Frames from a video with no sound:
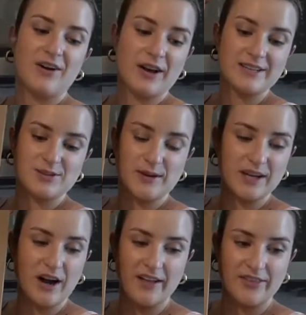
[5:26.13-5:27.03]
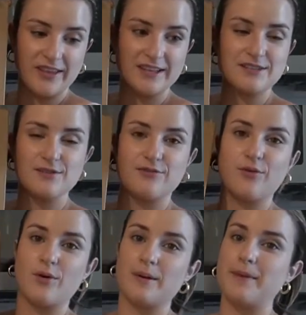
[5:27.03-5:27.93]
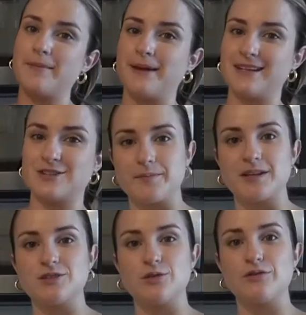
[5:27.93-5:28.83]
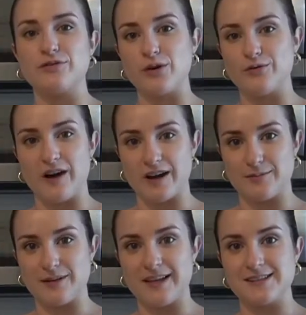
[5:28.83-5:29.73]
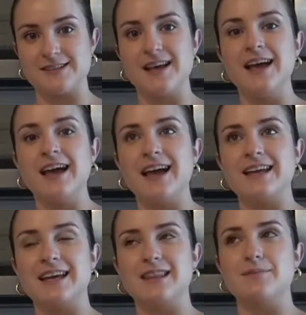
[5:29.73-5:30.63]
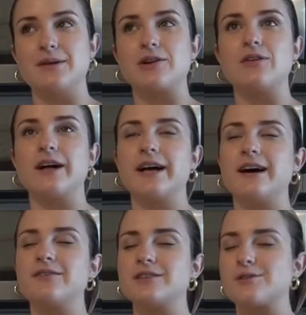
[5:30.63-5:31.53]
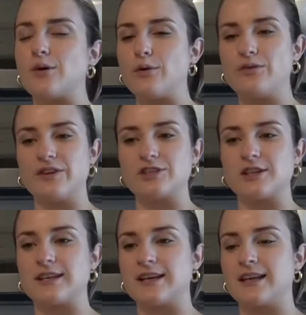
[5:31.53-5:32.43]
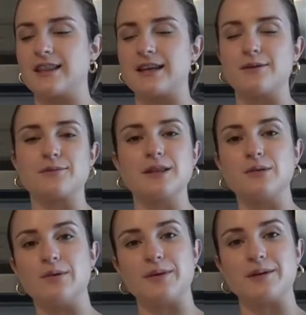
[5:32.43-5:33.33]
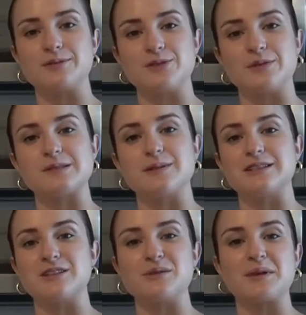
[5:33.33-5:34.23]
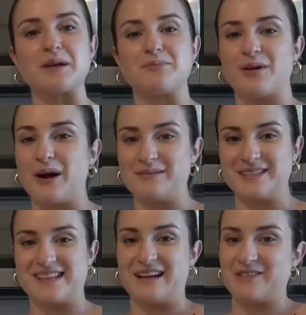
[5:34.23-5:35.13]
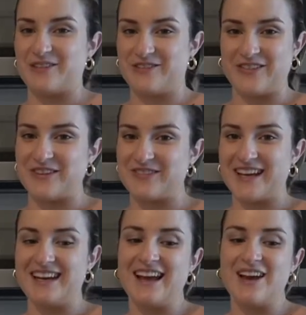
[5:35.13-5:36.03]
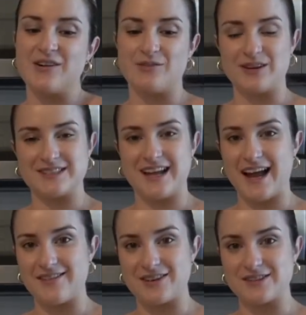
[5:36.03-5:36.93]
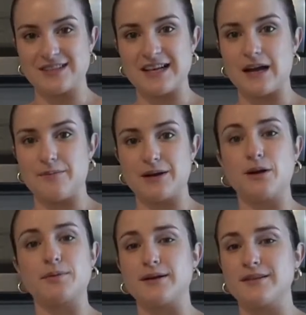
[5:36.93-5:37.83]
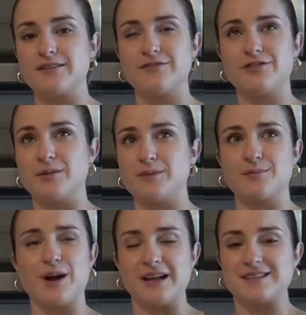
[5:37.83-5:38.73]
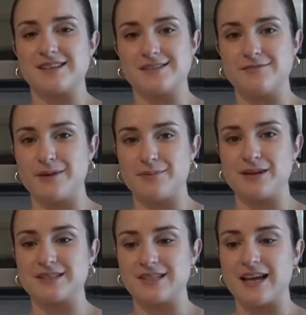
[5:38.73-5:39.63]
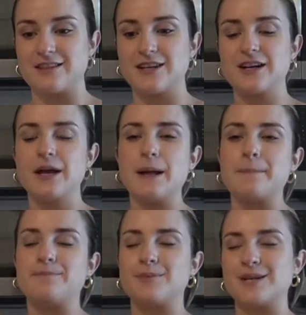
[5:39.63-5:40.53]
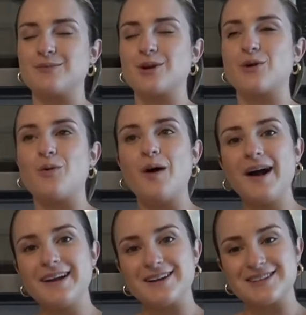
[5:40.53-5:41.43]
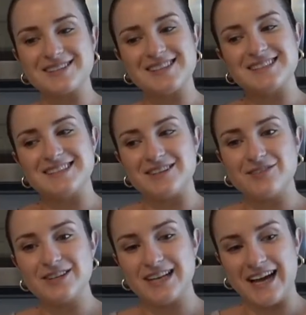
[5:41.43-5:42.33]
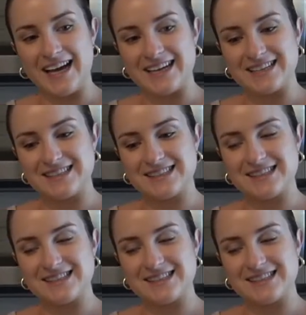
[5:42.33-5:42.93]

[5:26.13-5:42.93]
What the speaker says: Okay, so I got these for my mantle. I'm gonna do a faux fireplace, and in the middle I have this whole vision that I really won't be able to explain to you, but I promise I will film it once I have it all set up, and I'll probably film the process of me putting together, but it requires different height